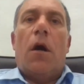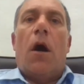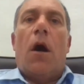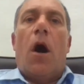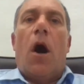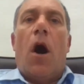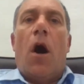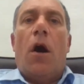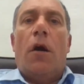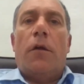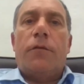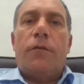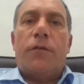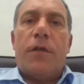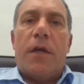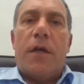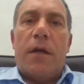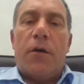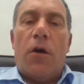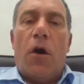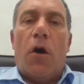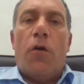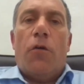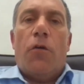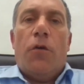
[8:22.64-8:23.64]
on
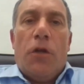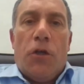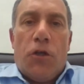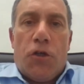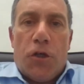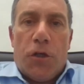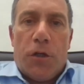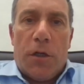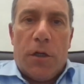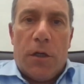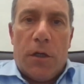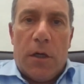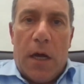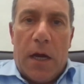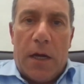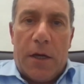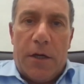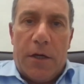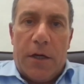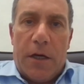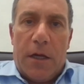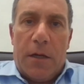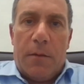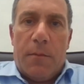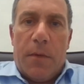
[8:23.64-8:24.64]
their original
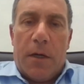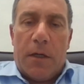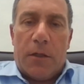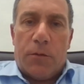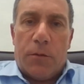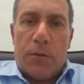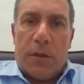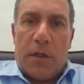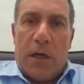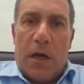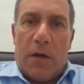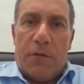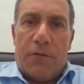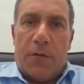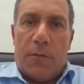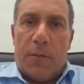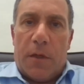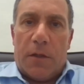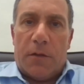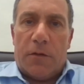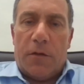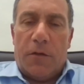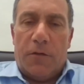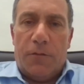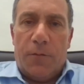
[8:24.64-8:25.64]
agreement with the
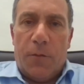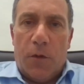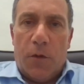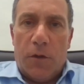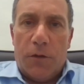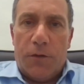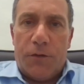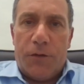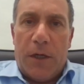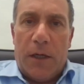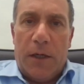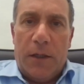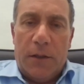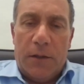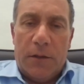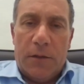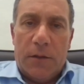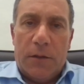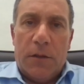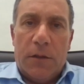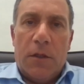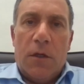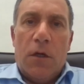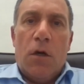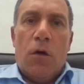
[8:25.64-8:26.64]
government of Malta,
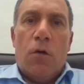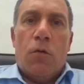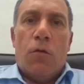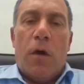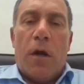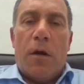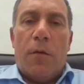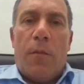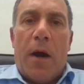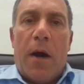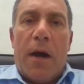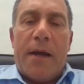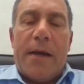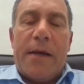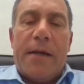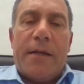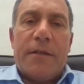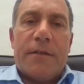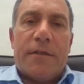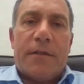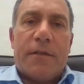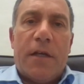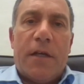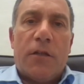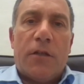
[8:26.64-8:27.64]
whereby
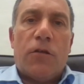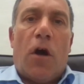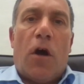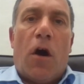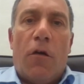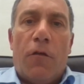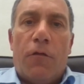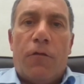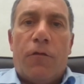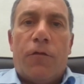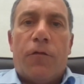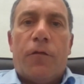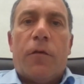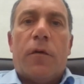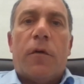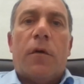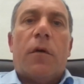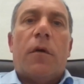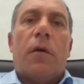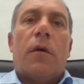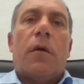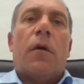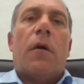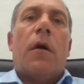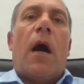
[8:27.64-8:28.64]
instead of
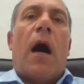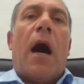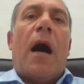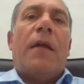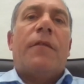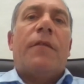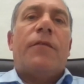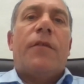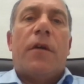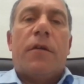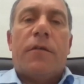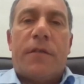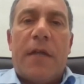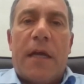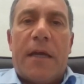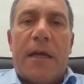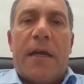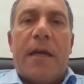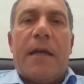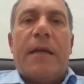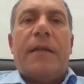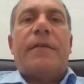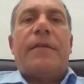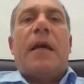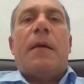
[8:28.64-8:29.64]

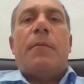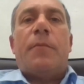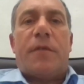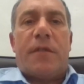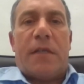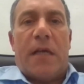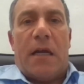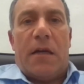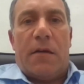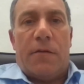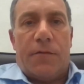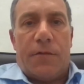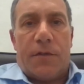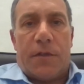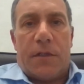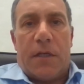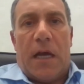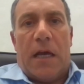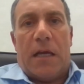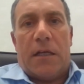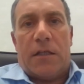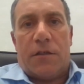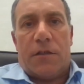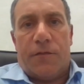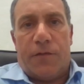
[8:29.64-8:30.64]
undertaking themselves
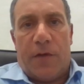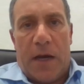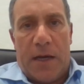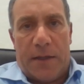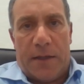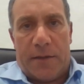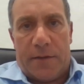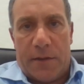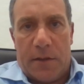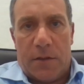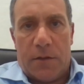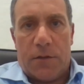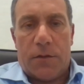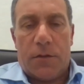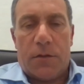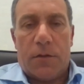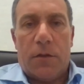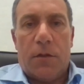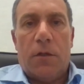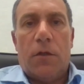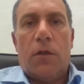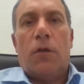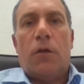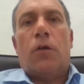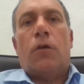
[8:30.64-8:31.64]
as
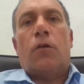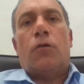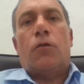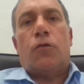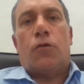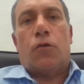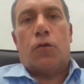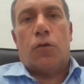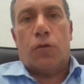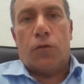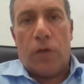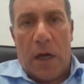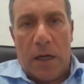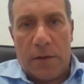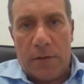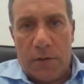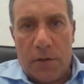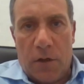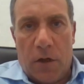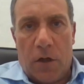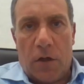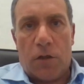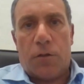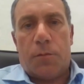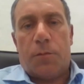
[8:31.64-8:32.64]
Vitals to run the
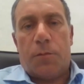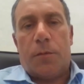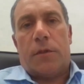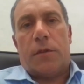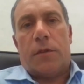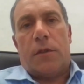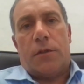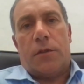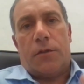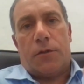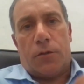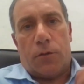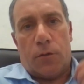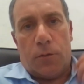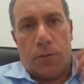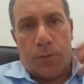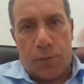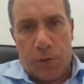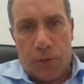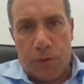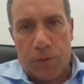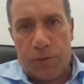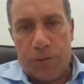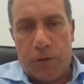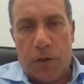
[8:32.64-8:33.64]
hospitals, to
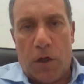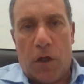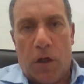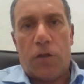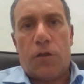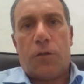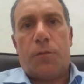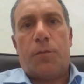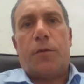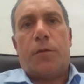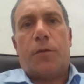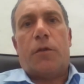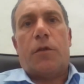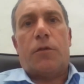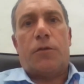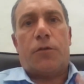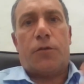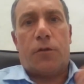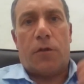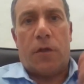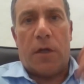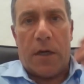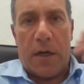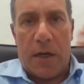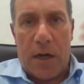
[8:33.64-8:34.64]
improve the hospitals, to
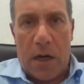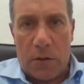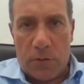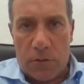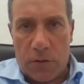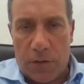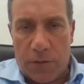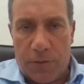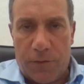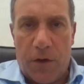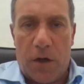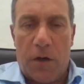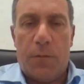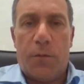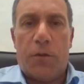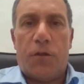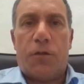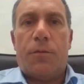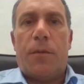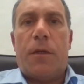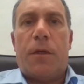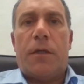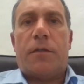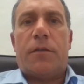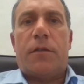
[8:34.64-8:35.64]
carry out
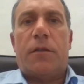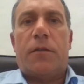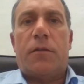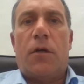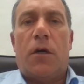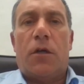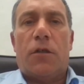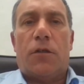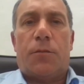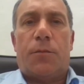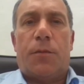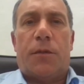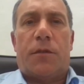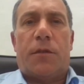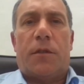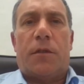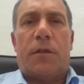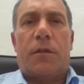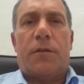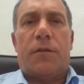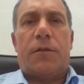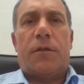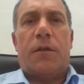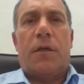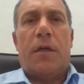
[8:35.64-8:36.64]
refurbishments in the
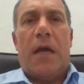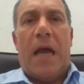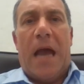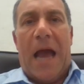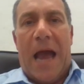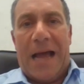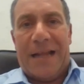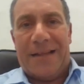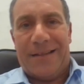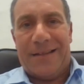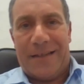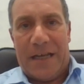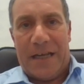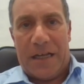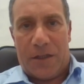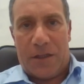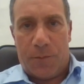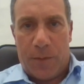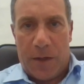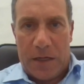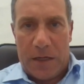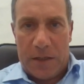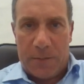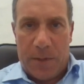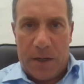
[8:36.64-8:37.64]
hospitals, and get
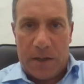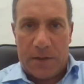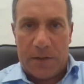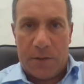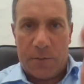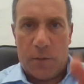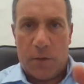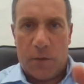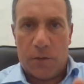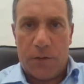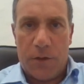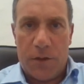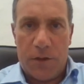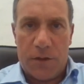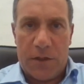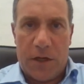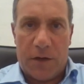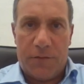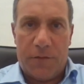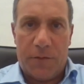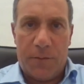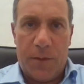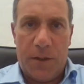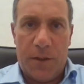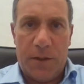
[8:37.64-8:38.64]
paid by the Maltese
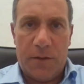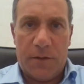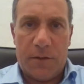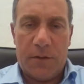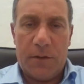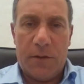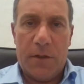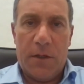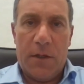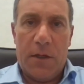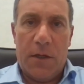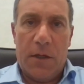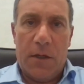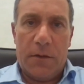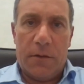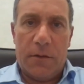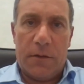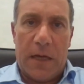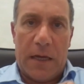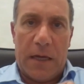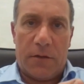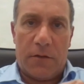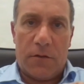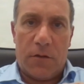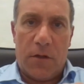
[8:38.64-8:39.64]
government,
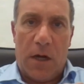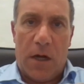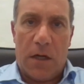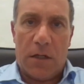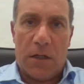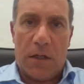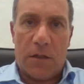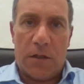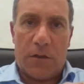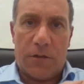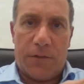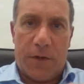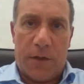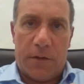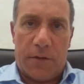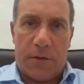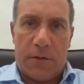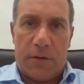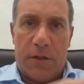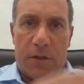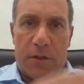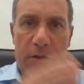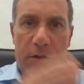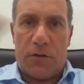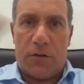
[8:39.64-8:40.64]
they transferred
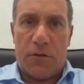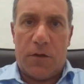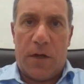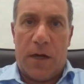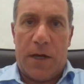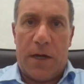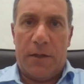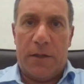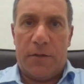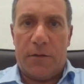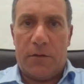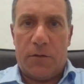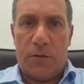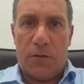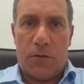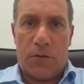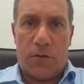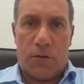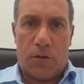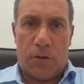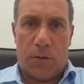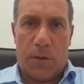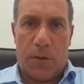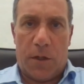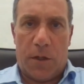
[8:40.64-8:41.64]
this right to
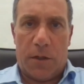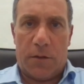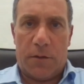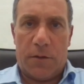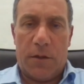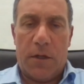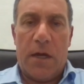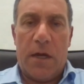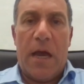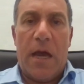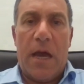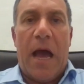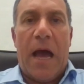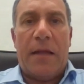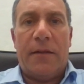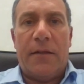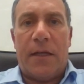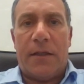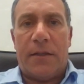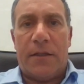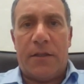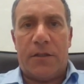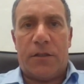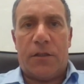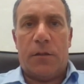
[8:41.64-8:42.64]
Steward. And
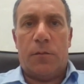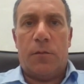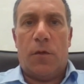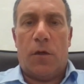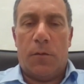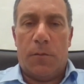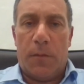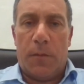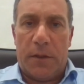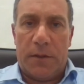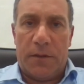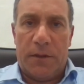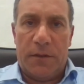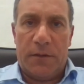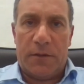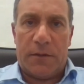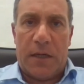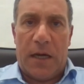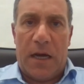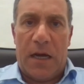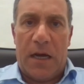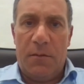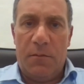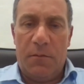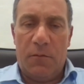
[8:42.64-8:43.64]
that is the moment in
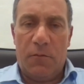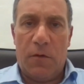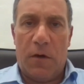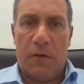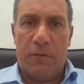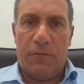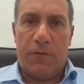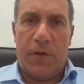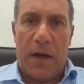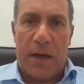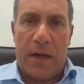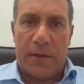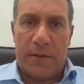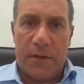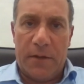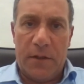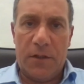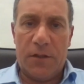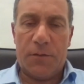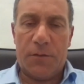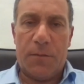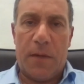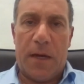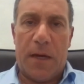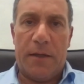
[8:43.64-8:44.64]
time when
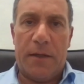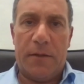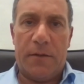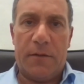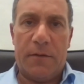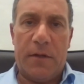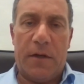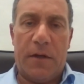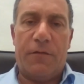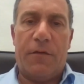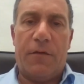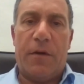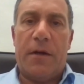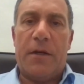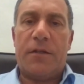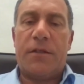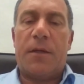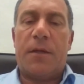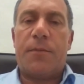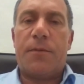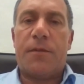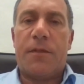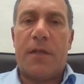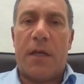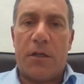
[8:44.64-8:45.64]
Vitals made their very
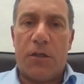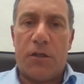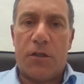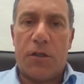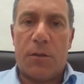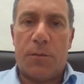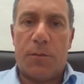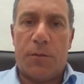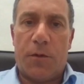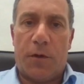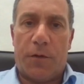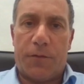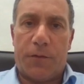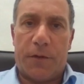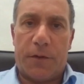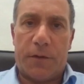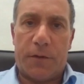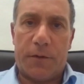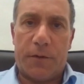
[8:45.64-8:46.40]
substantial profit.